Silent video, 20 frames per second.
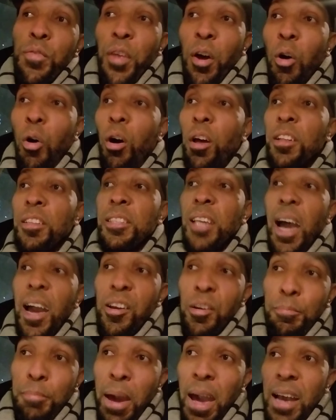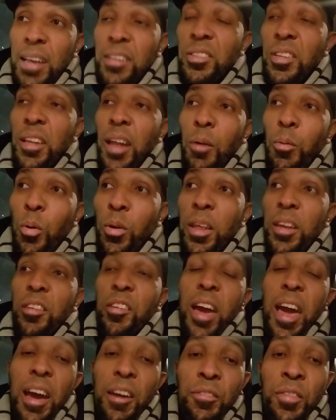the whole entire basket. I won't let her
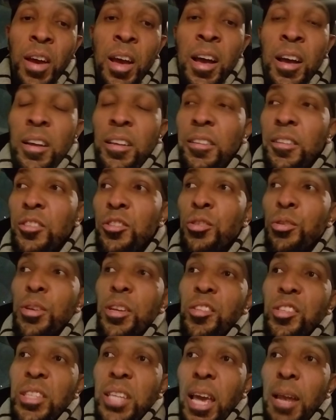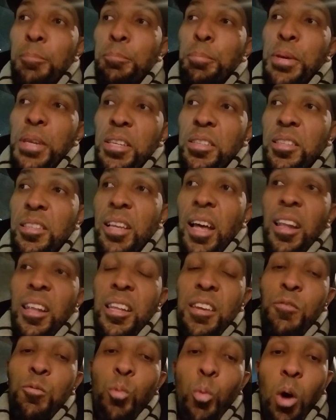have, there's 10 pieces. I'll
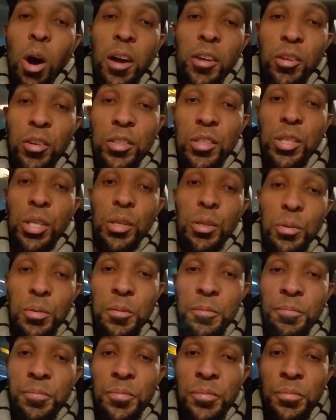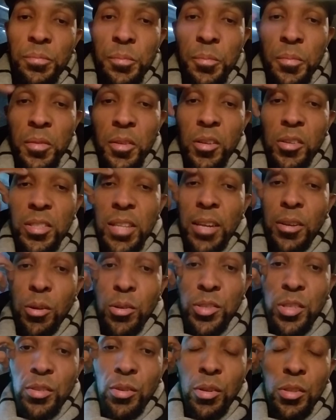leave 1 or 2 because I
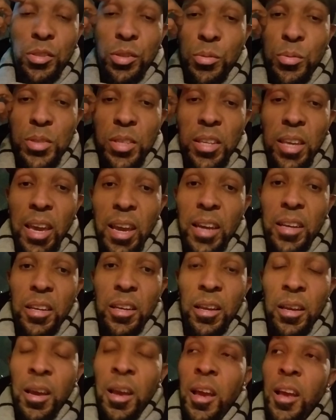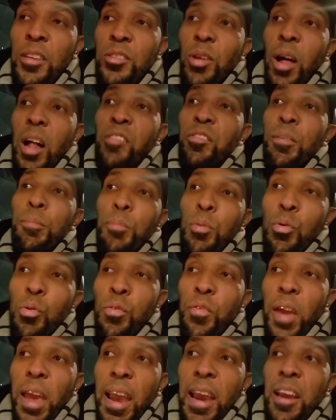know she's gonna choose the candy. So I'll
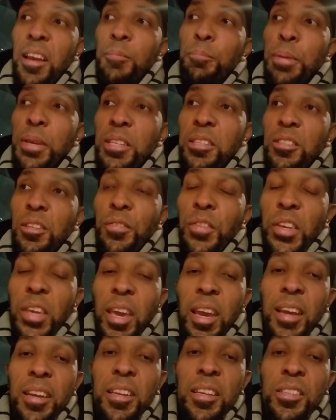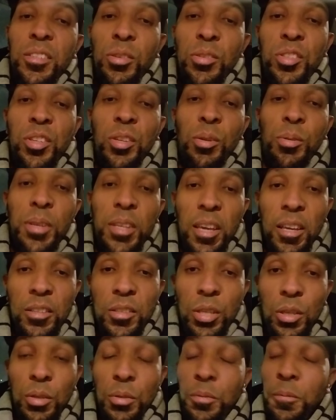remove 8 pieces of the candy so she'll only get
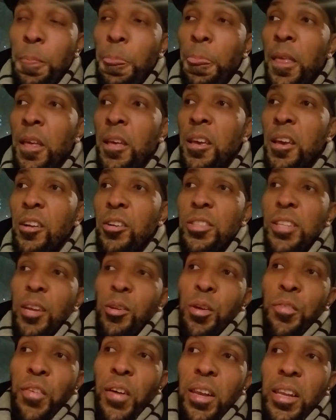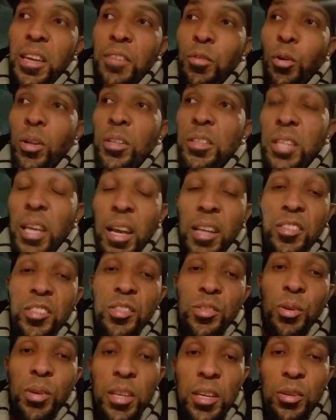2. Because I know if I leave all 10,
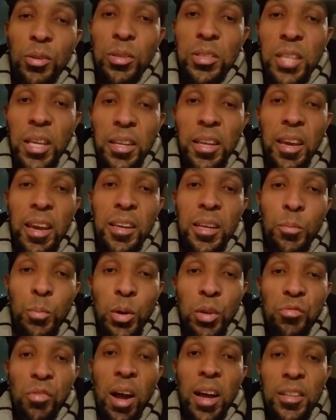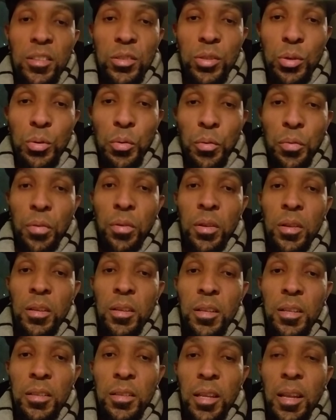she's gonna eat all 10 and end up with a rotten tooth.
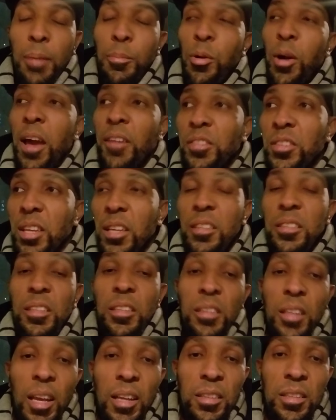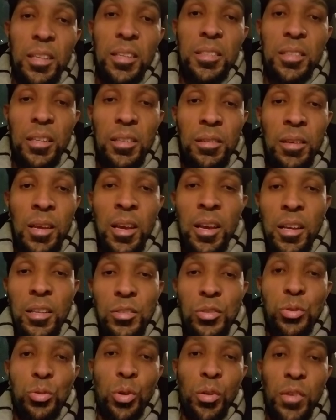Then I'm going to have to take it to the dentist and
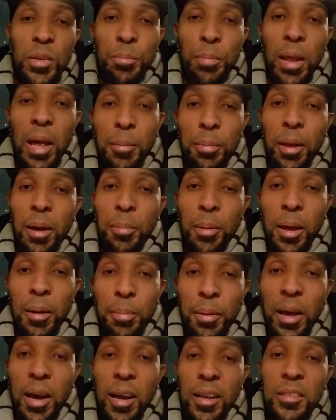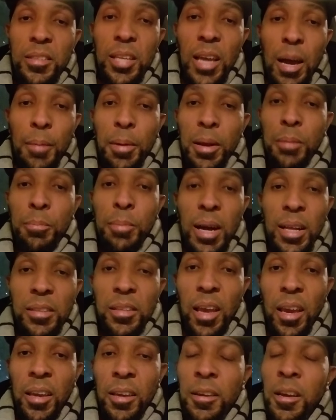insurance, blah, blah, blah, blah. Time out of my
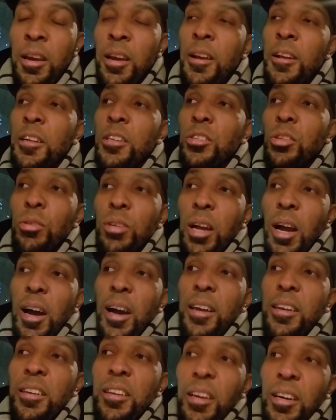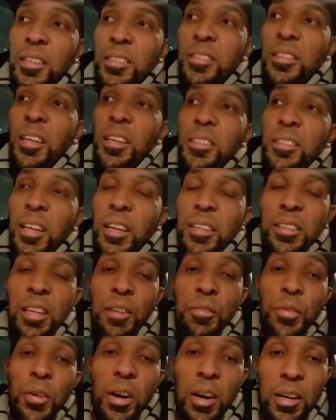day. So God does things like
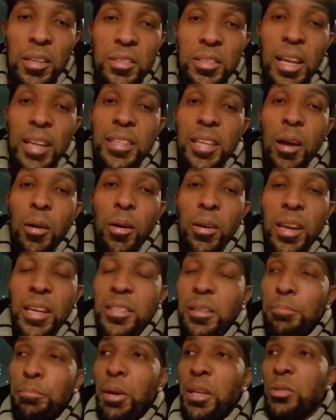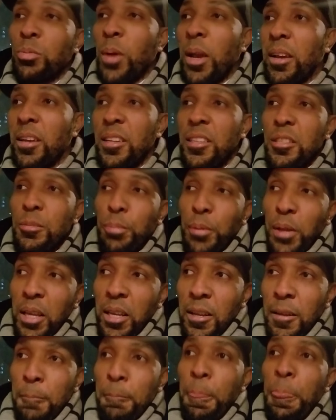that for us. That's the best way I can explain it.